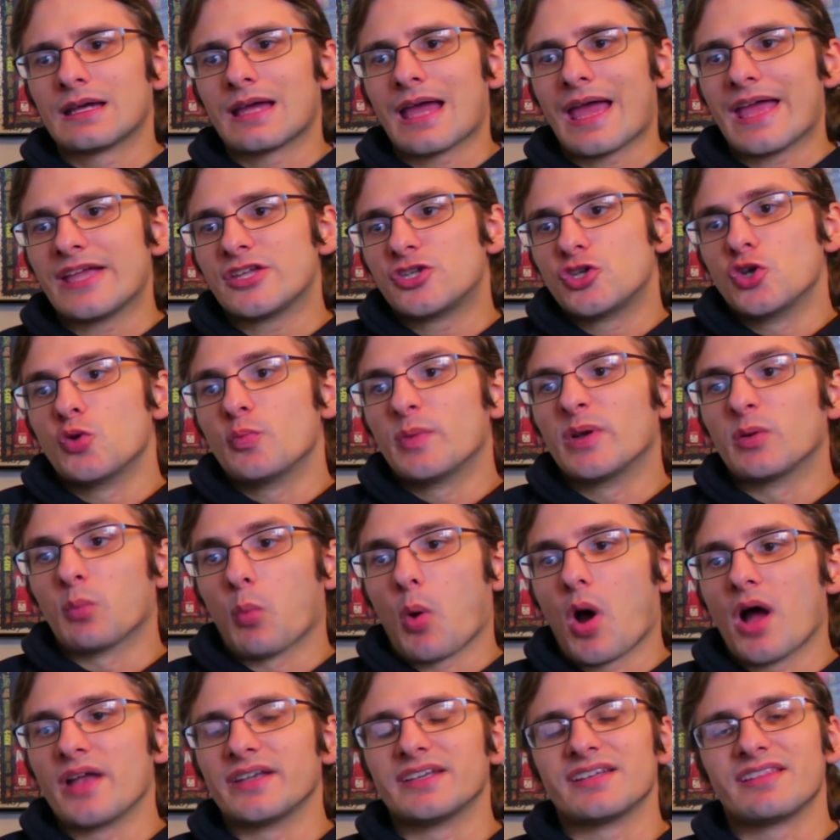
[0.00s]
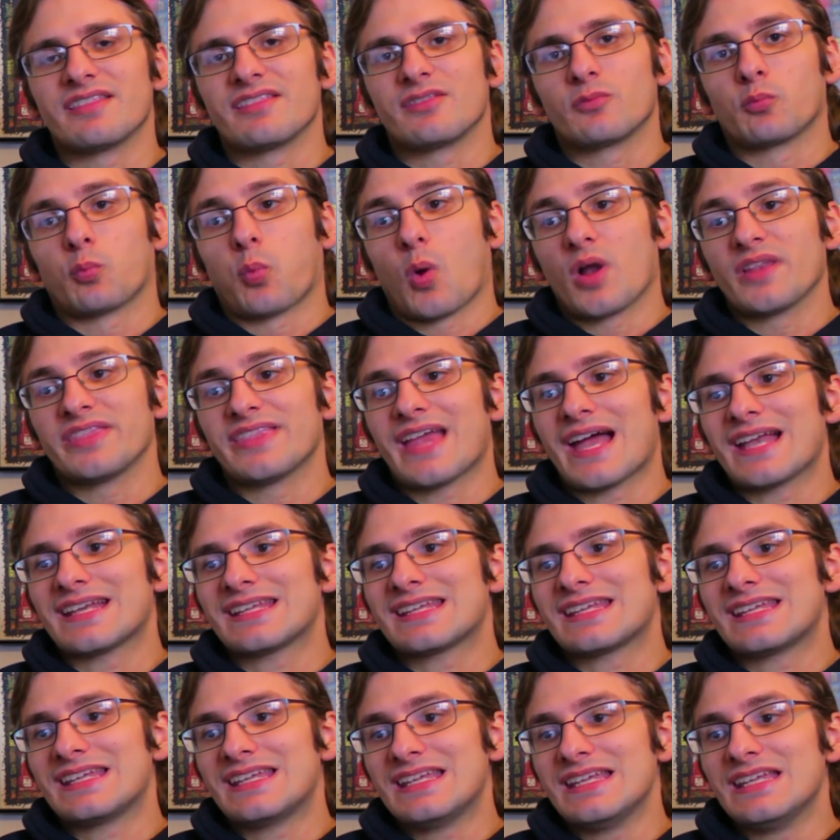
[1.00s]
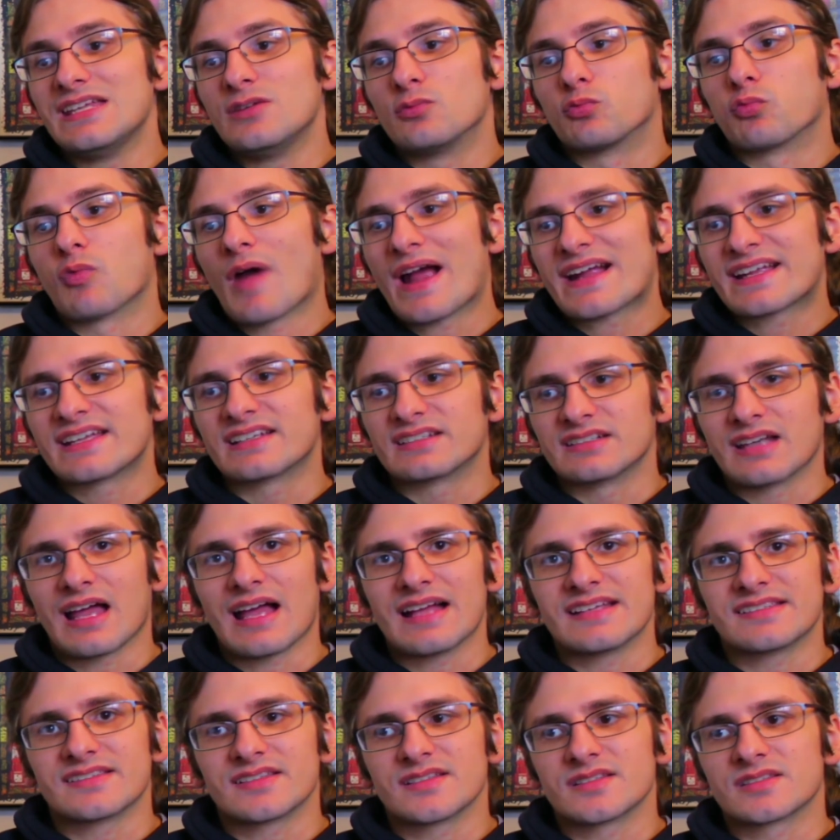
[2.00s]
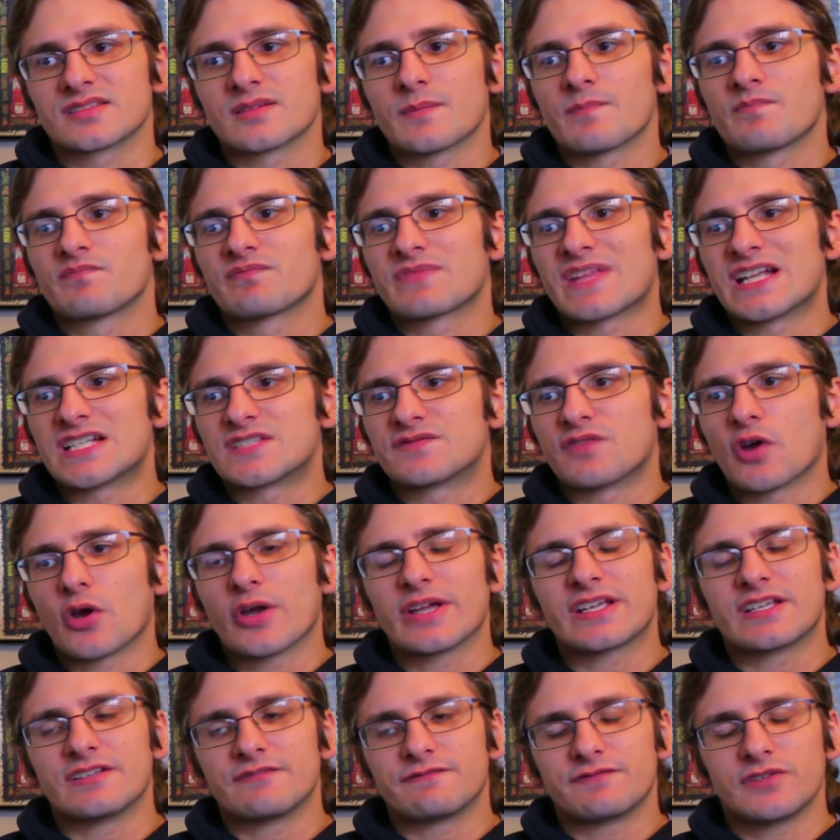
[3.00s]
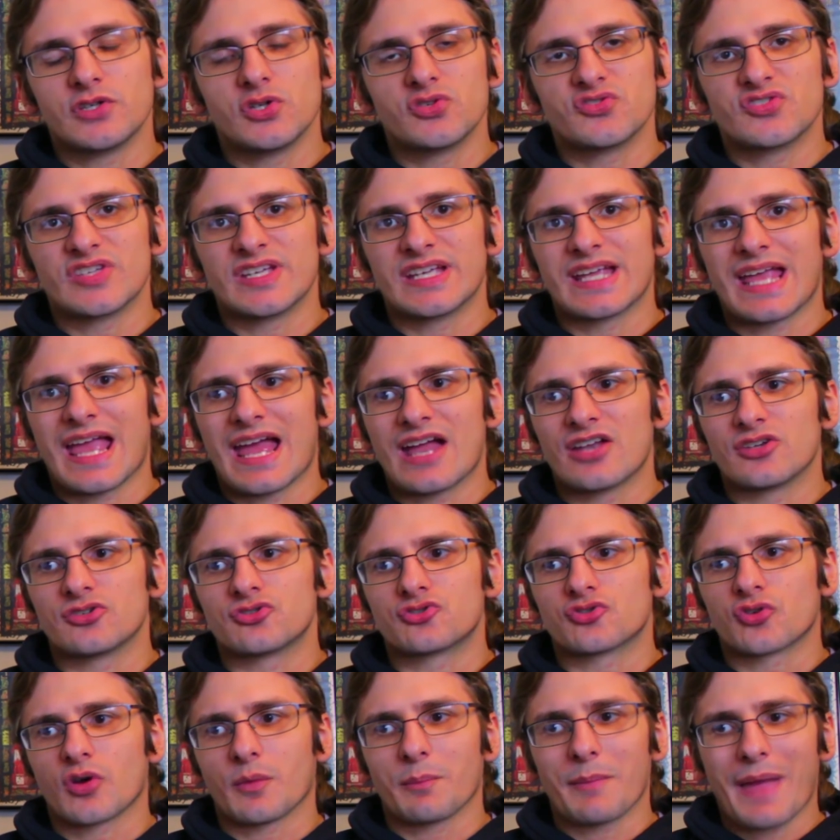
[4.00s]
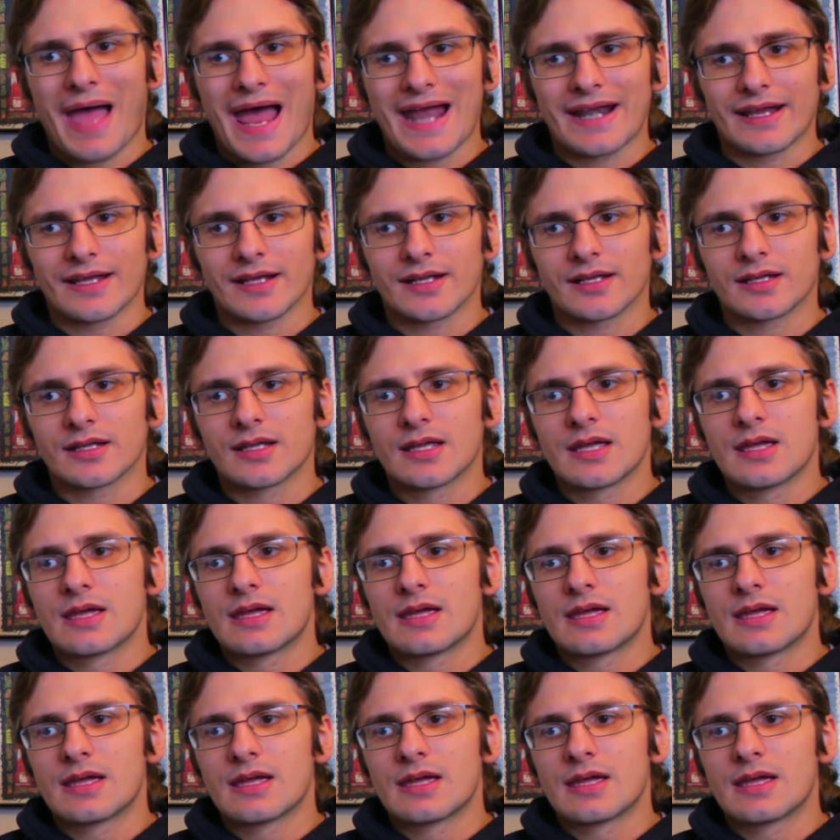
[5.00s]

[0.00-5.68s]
A human one that he recognizes. It's very confusing and traumatic.